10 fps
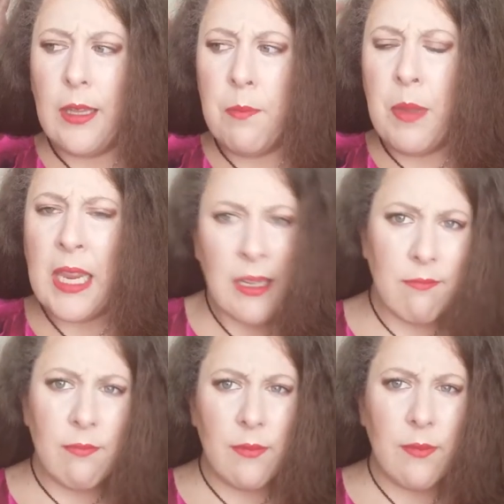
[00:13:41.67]
lip paint
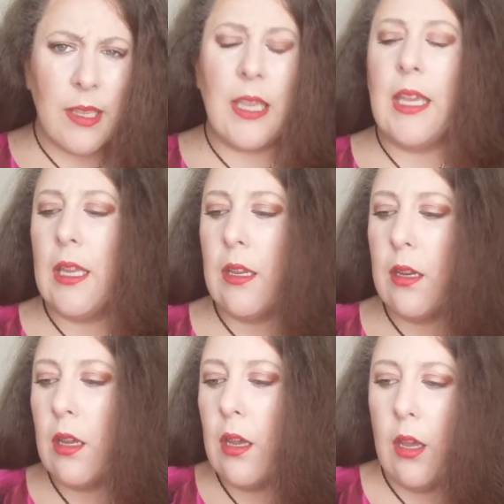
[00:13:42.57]

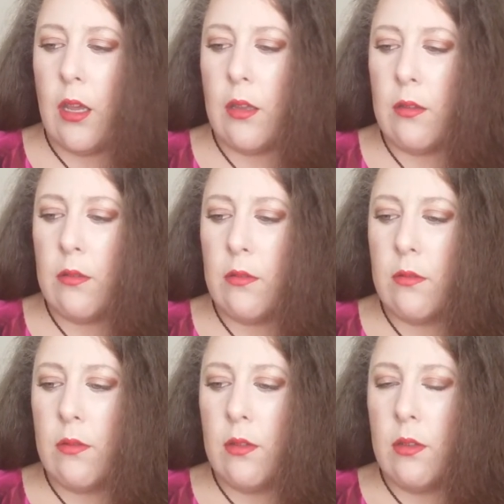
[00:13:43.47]
in, uh,
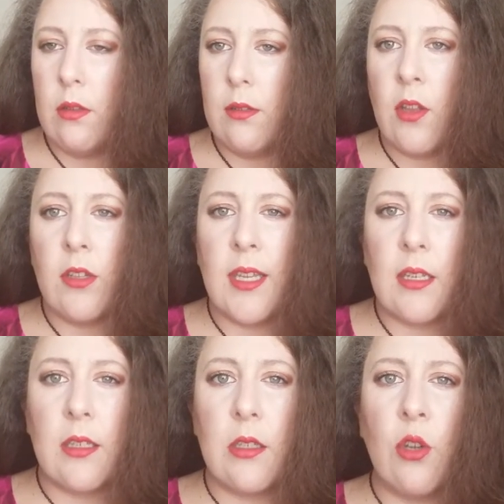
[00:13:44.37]
it's called
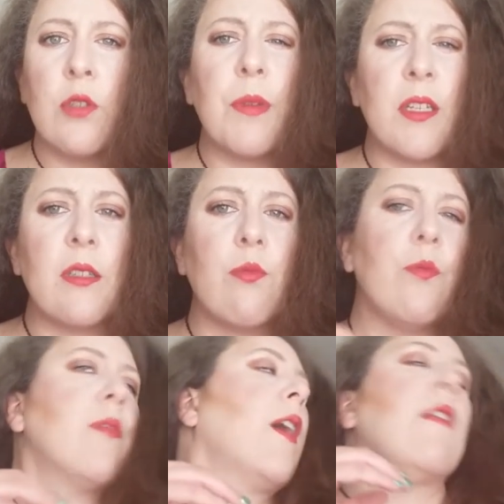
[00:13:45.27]
Texas Toast, but it's
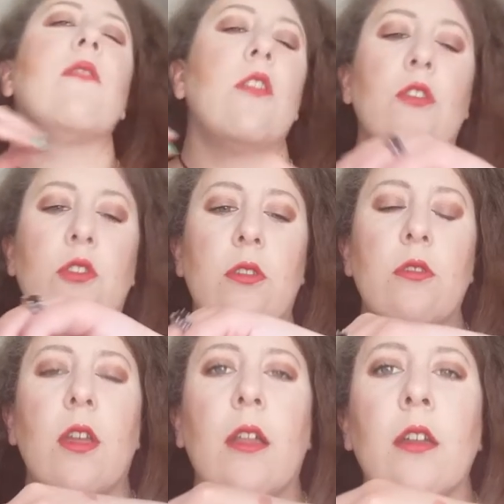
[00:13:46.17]
kind of a neutral
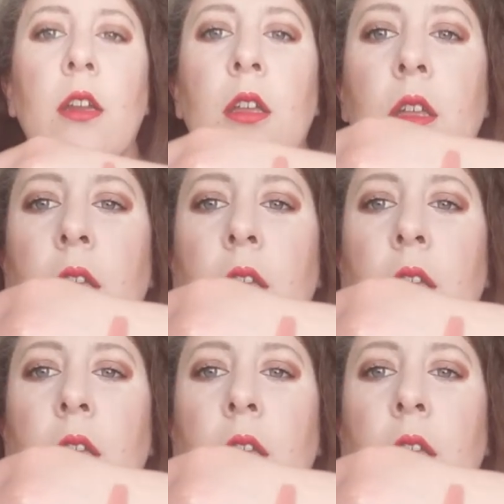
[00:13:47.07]
nude color.